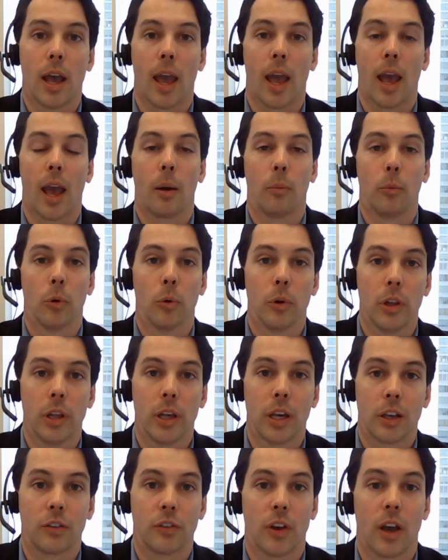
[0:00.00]
And we're really
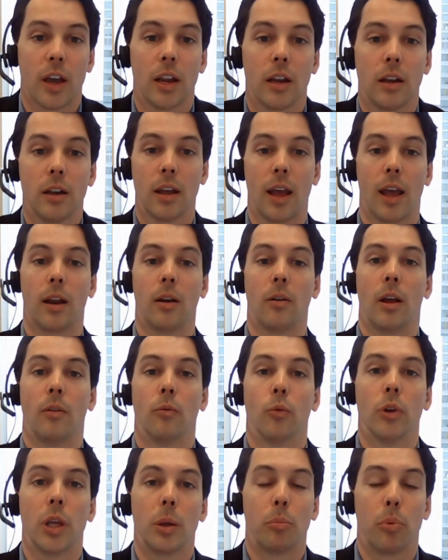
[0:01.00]
excited and
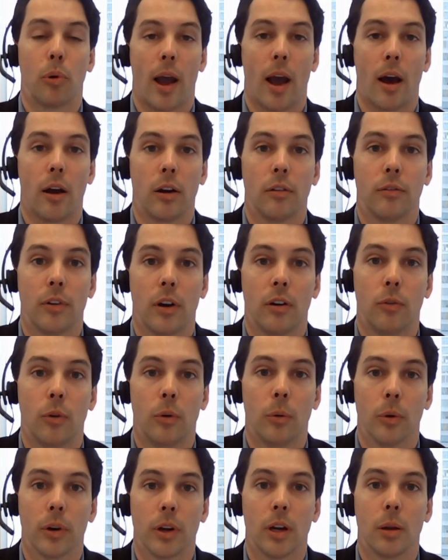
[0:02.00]
really proud of what
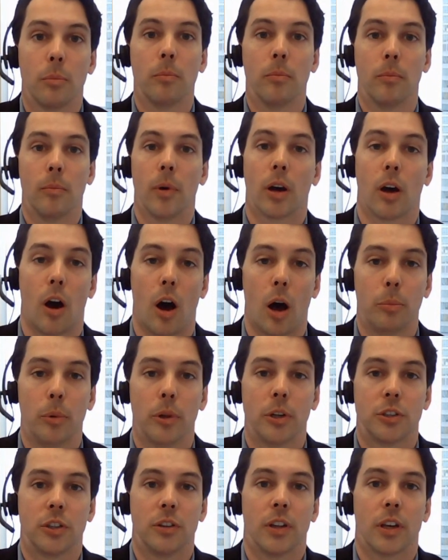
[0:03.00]
we're going to
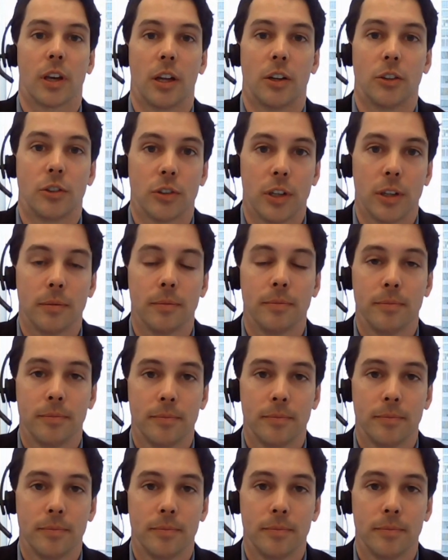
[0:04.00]
accomplish in the country.